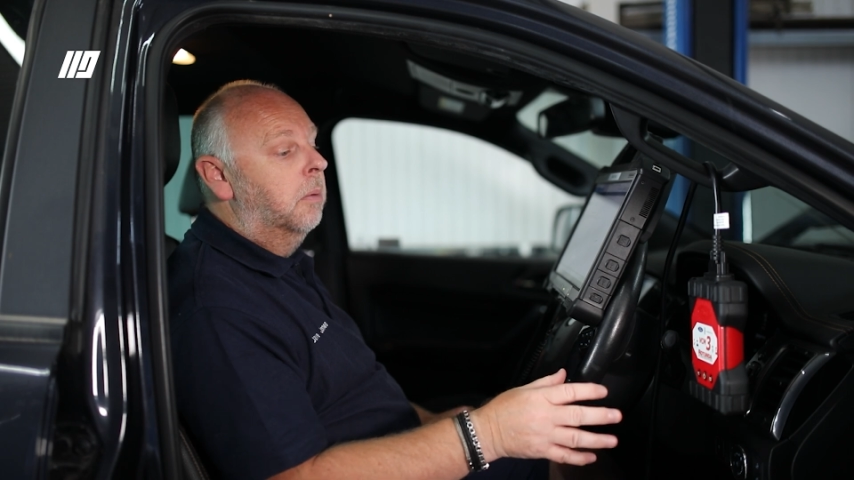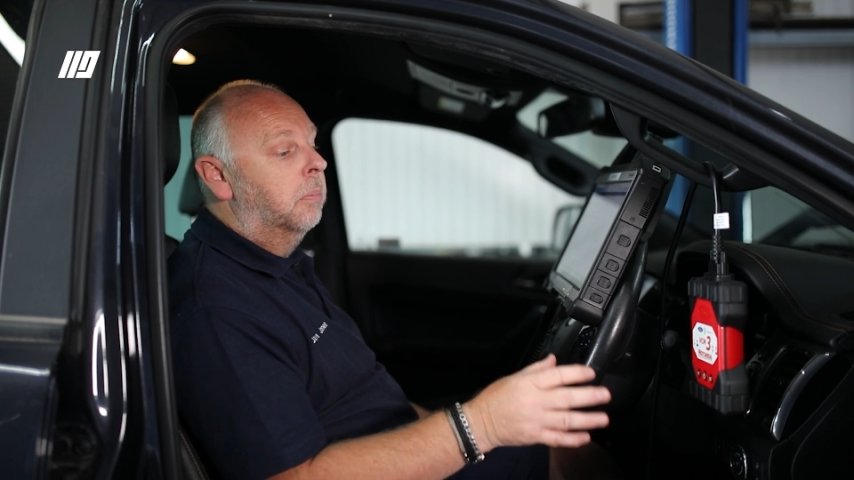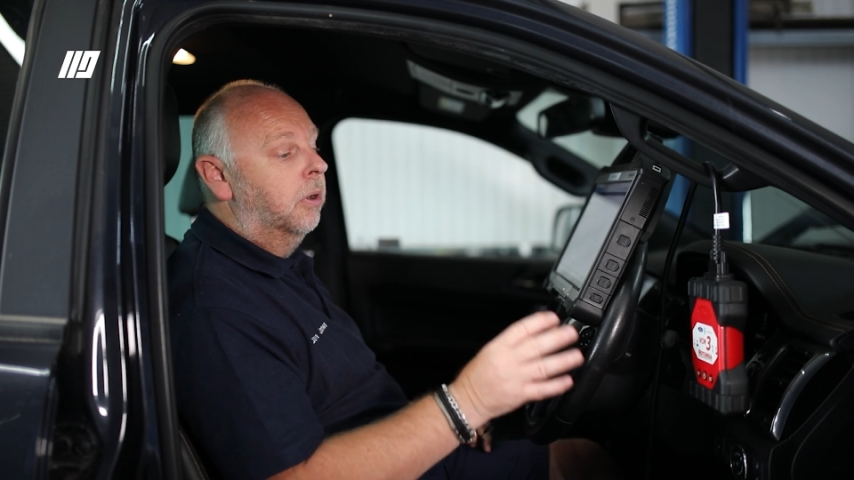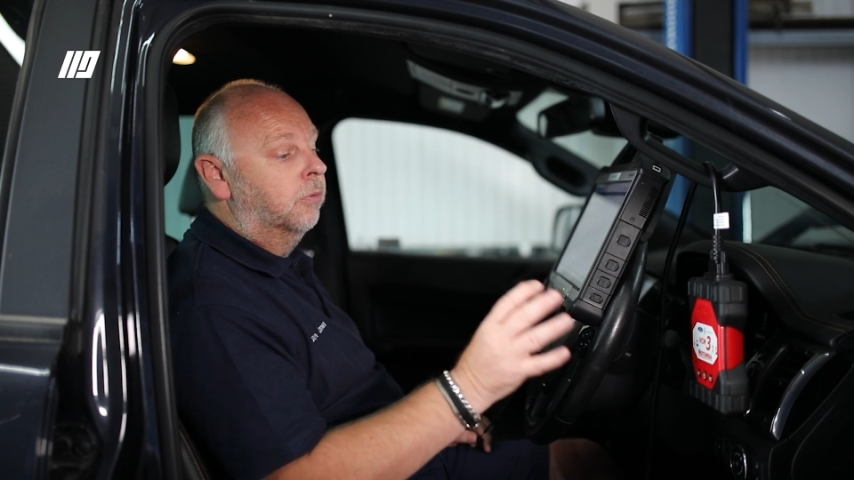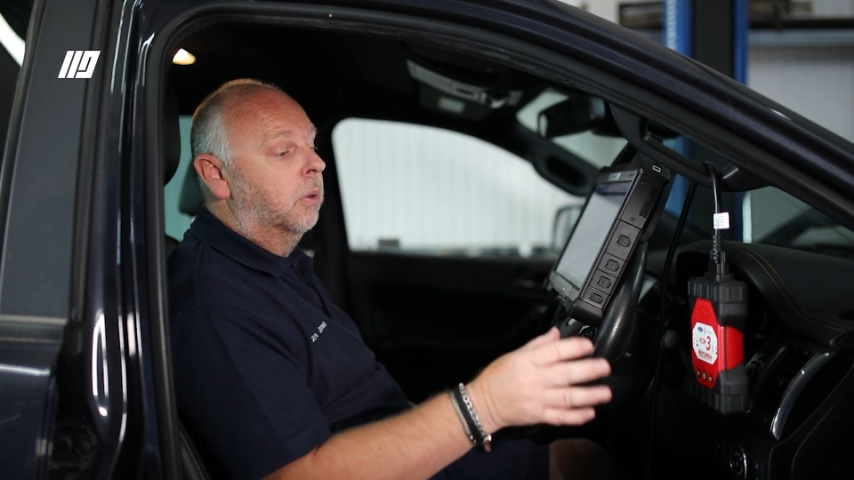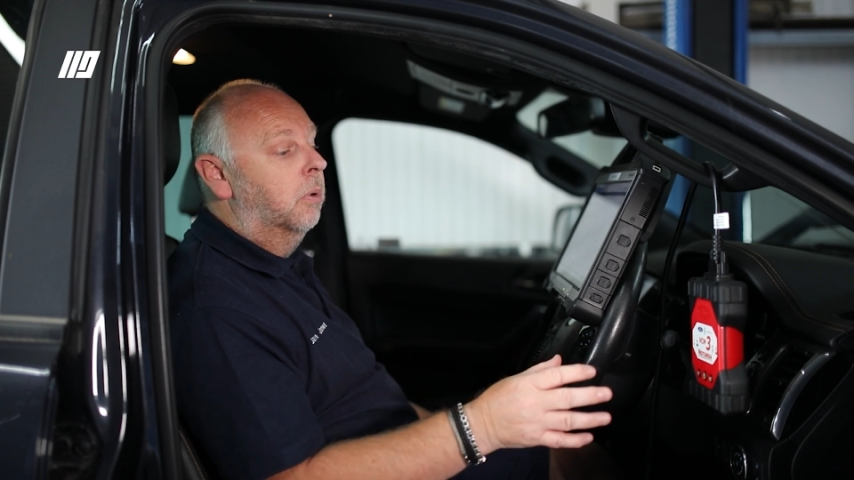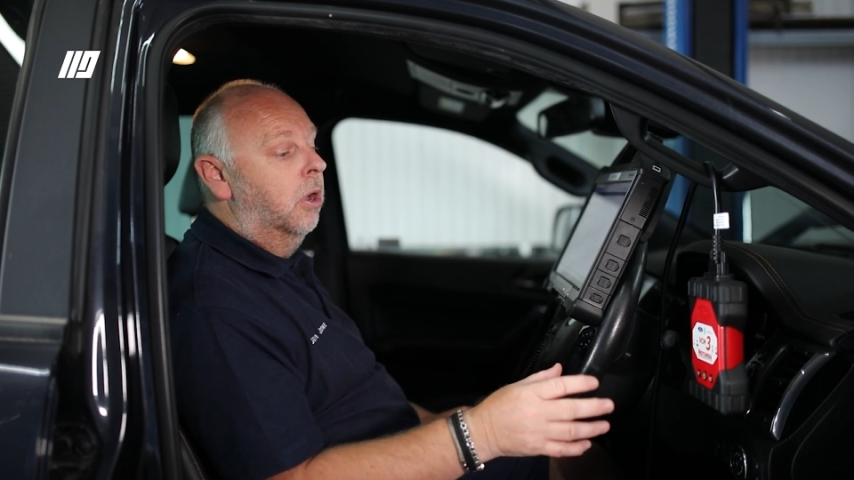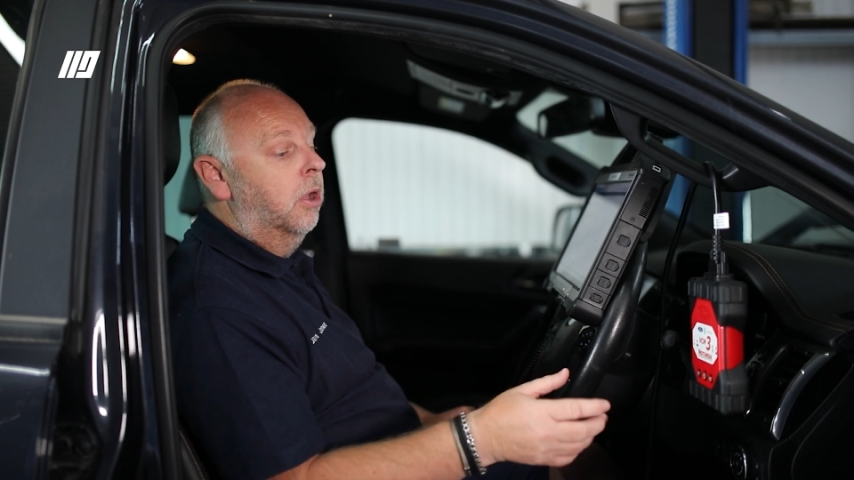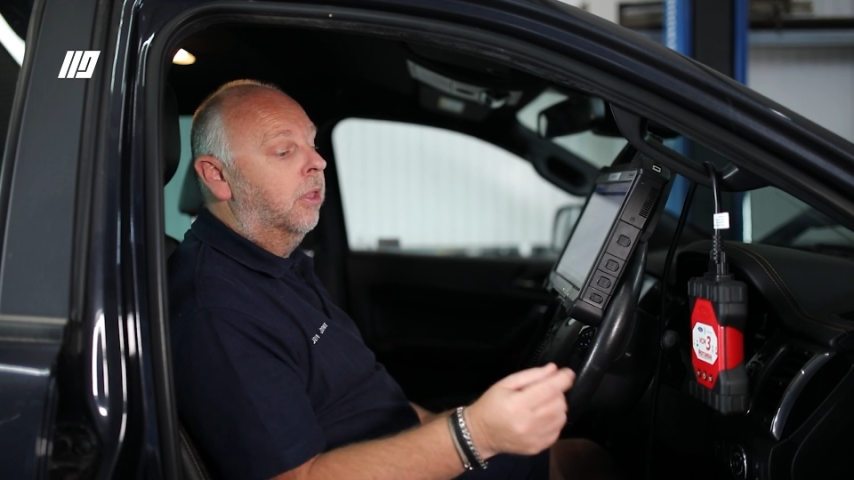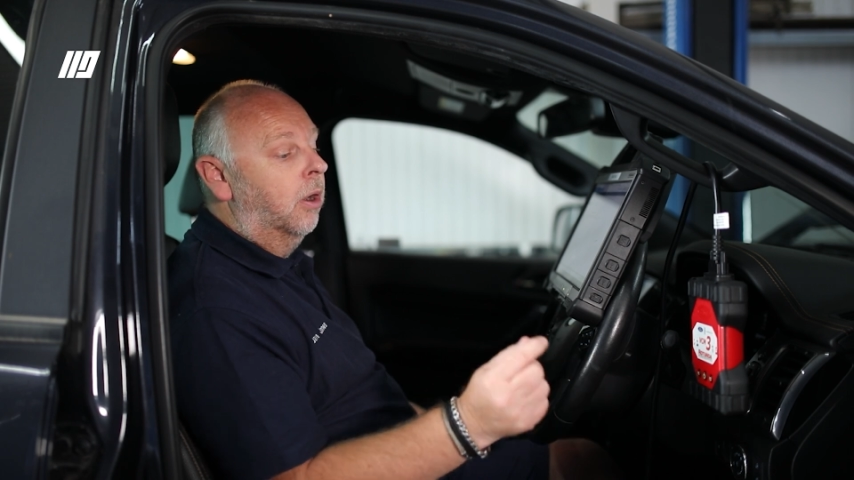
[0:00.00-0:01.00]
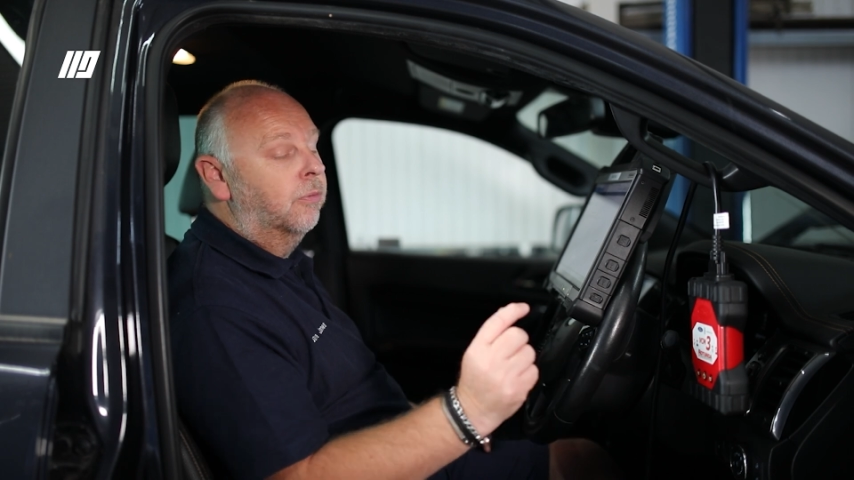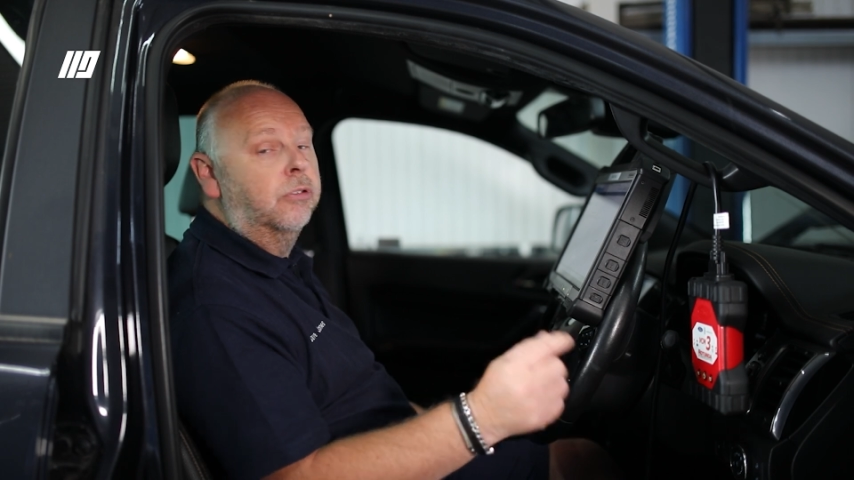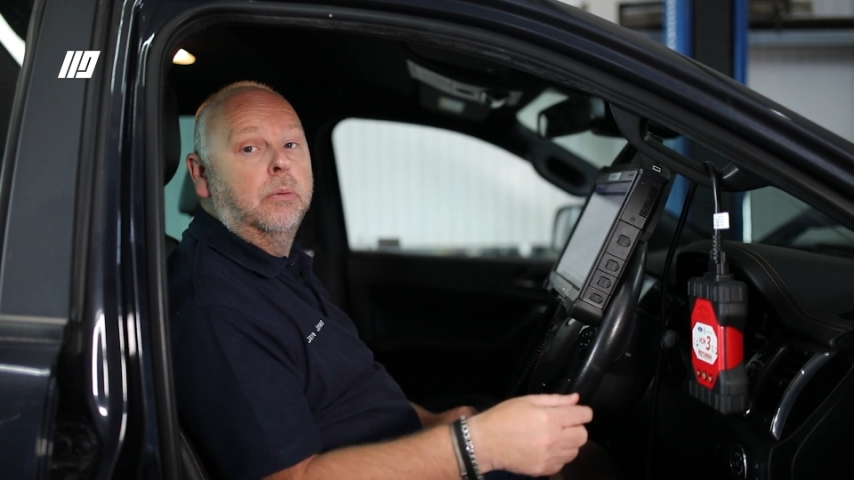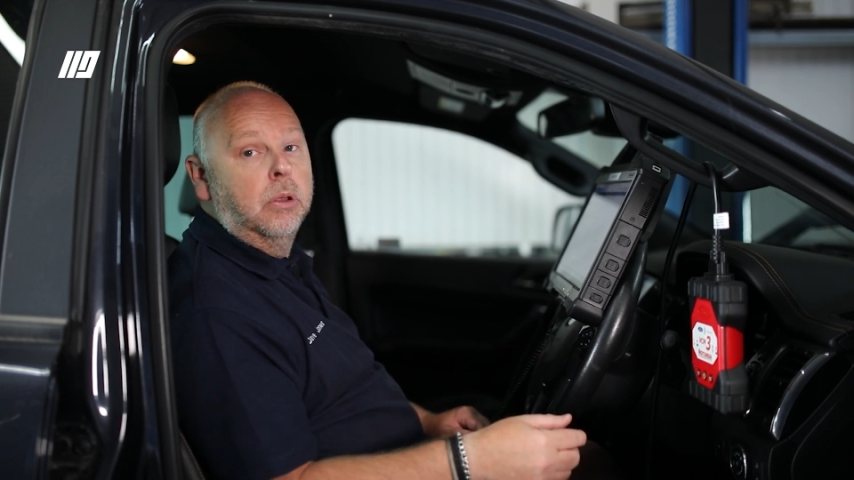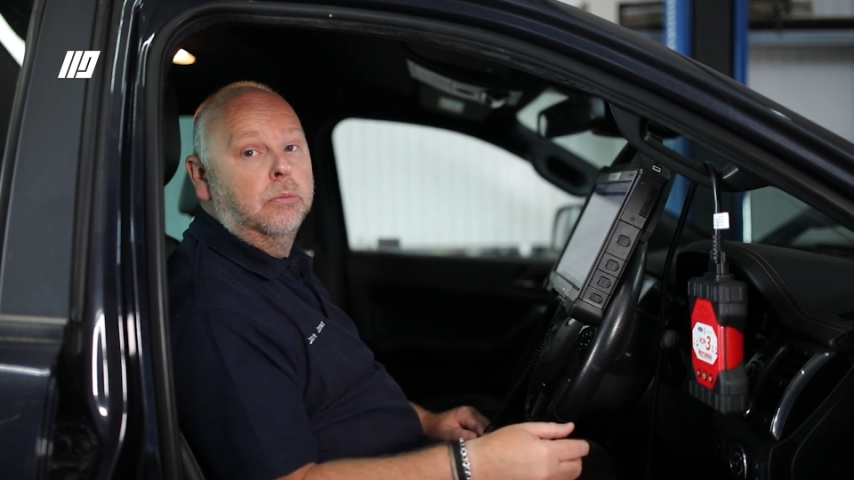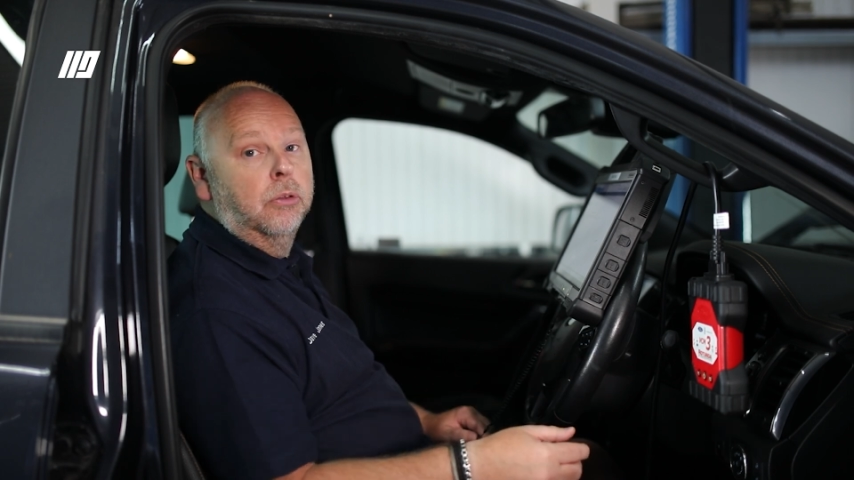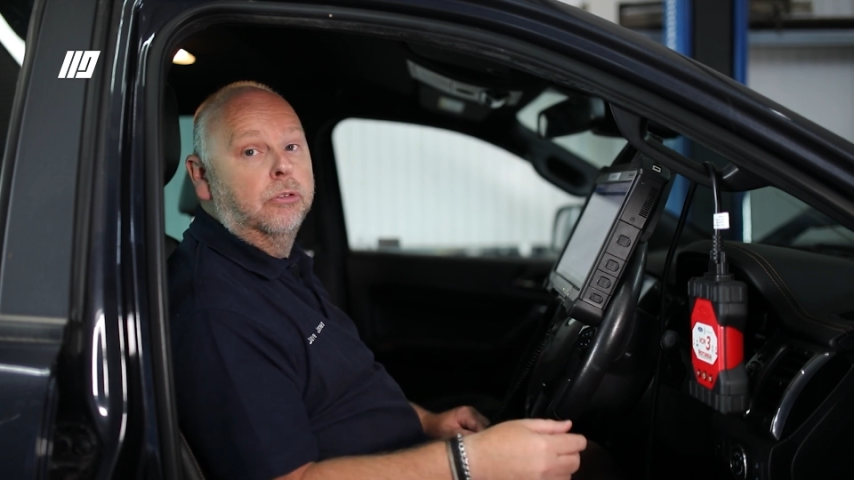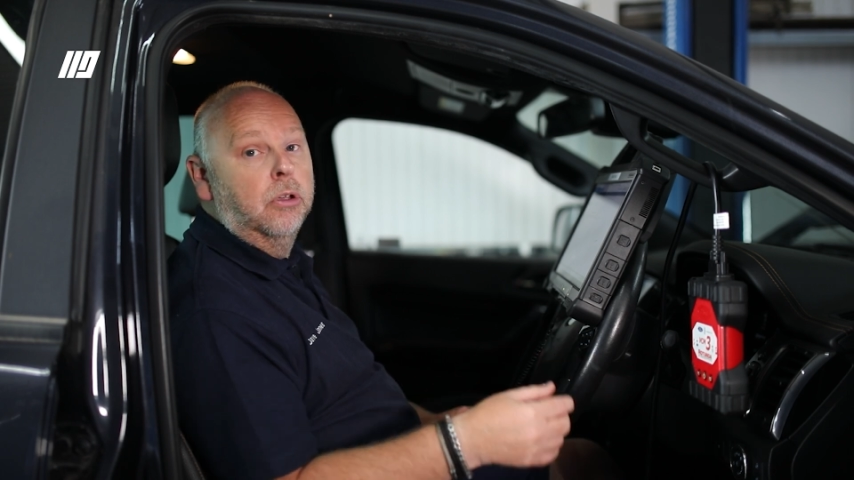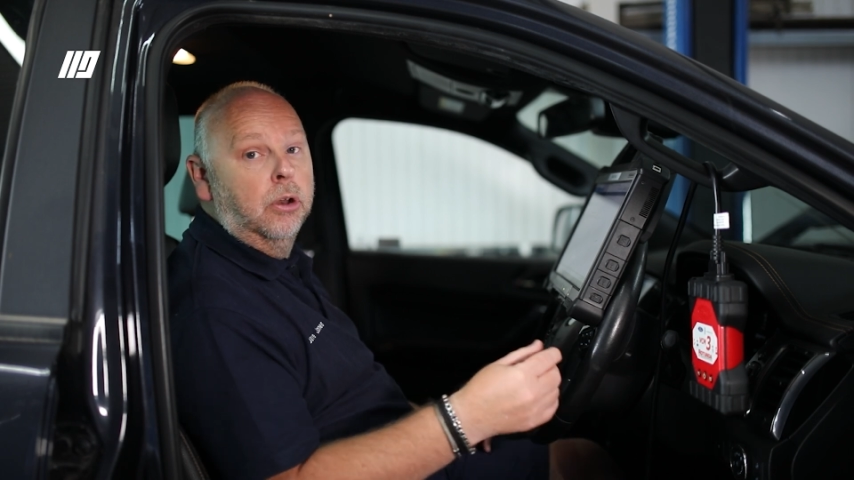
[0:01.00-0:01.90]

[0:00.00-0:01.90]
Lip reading: But if we were, then obviously we'd want it